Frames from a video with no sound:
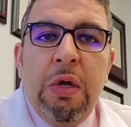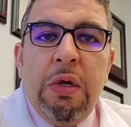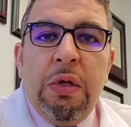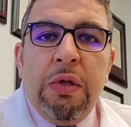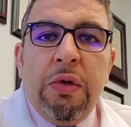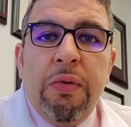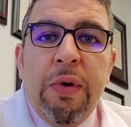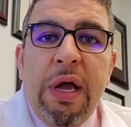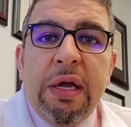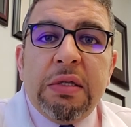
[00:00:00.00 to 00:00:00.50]

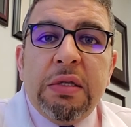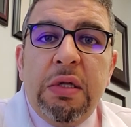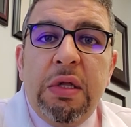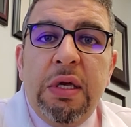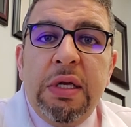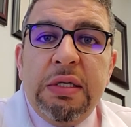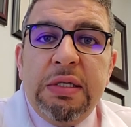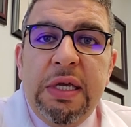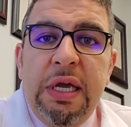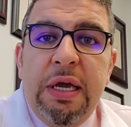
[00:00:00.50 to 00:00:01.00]
The rectal
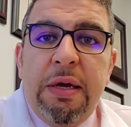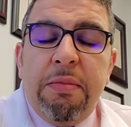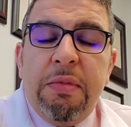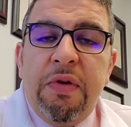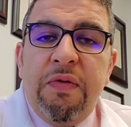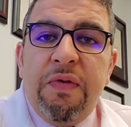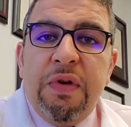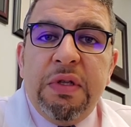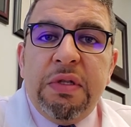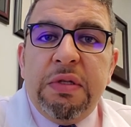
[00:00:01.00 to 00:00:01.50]
exam,
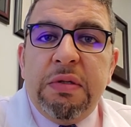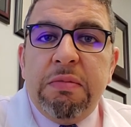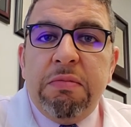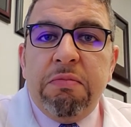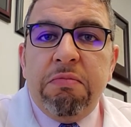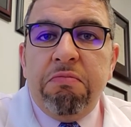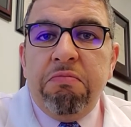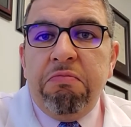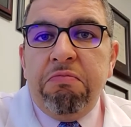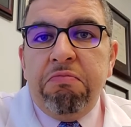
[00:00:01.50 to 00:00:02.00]
if it's
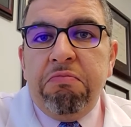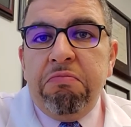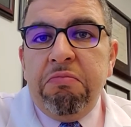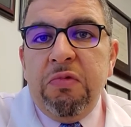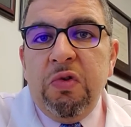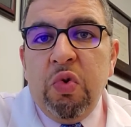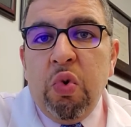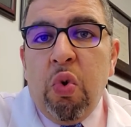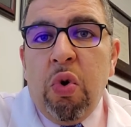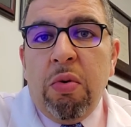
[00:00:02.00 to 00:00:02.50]

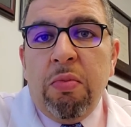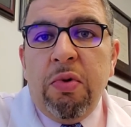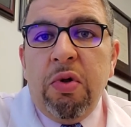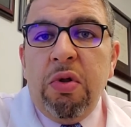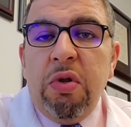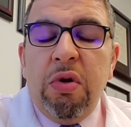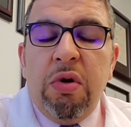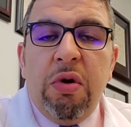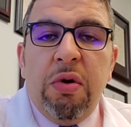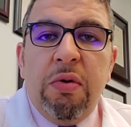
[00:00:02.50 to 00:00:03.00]

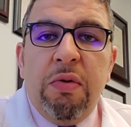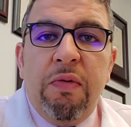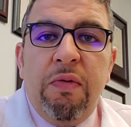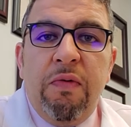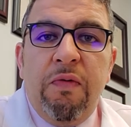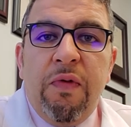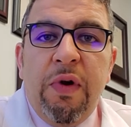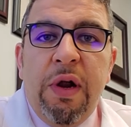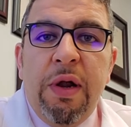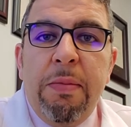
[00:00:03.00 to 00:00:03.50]
normal or
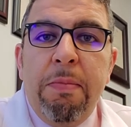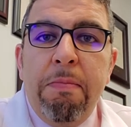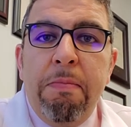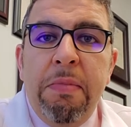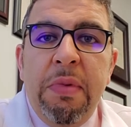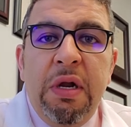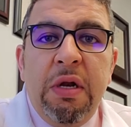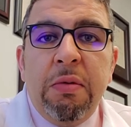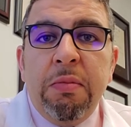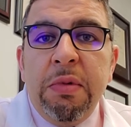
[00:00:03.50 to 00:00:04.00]
very
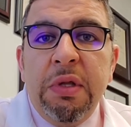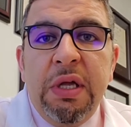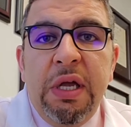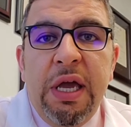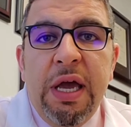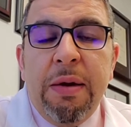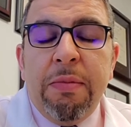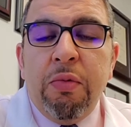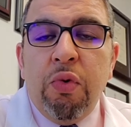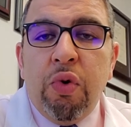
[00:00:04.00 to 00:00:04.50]
minimally
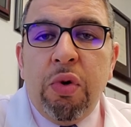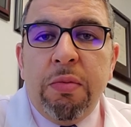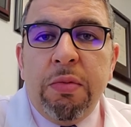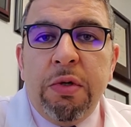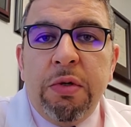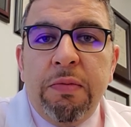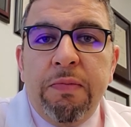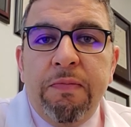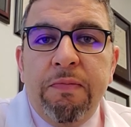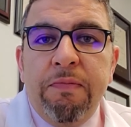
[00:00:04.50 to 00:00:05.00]

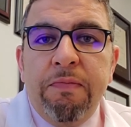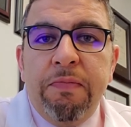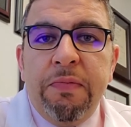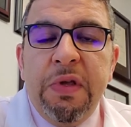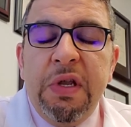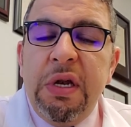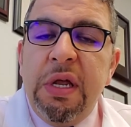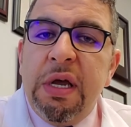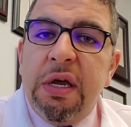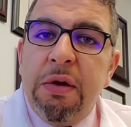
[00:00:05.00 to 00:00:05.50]
abnormal,
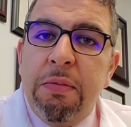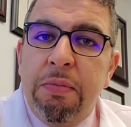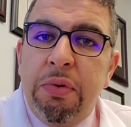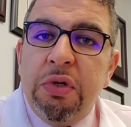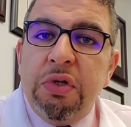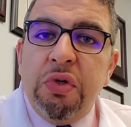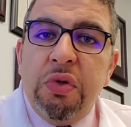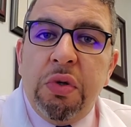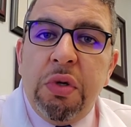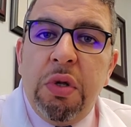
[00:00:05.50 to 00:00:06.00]
then that could
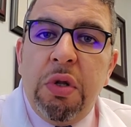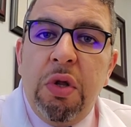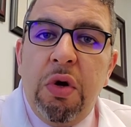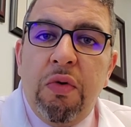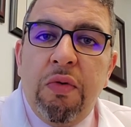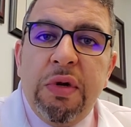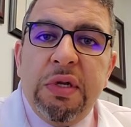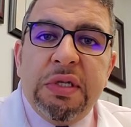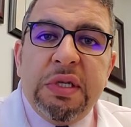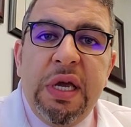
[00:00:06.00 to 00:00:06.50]
put you in a
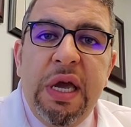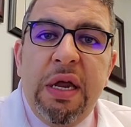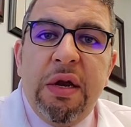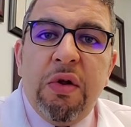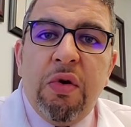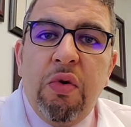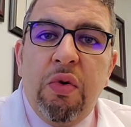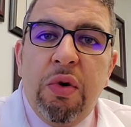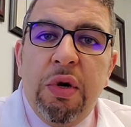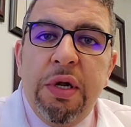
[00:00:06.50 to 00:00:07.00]
low-risk
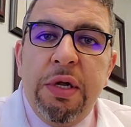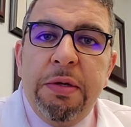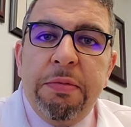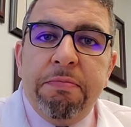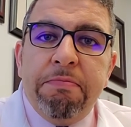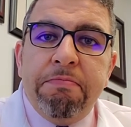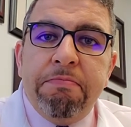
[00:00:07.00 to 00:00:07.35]
category.